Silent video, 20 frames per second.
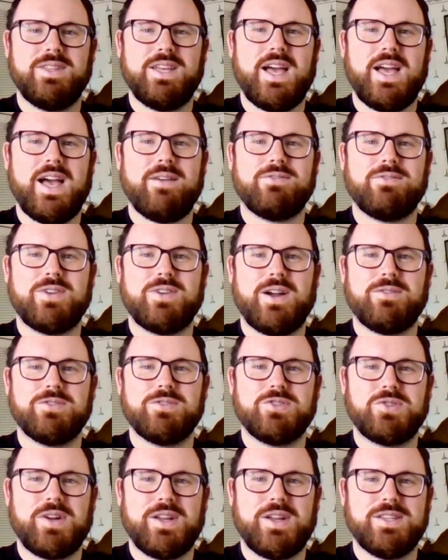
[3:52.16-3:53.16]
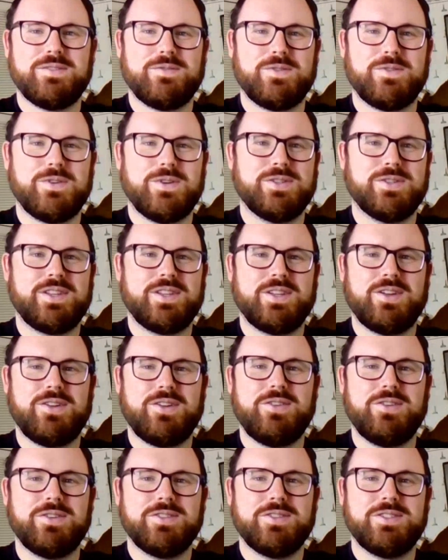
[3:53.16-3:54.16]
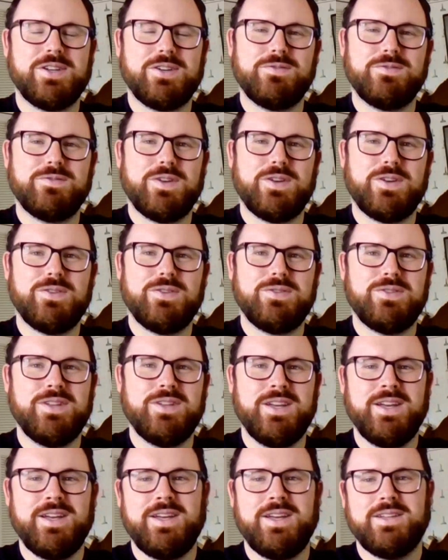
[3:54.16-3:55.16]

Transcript: The after hours transfers can go to your cell phone,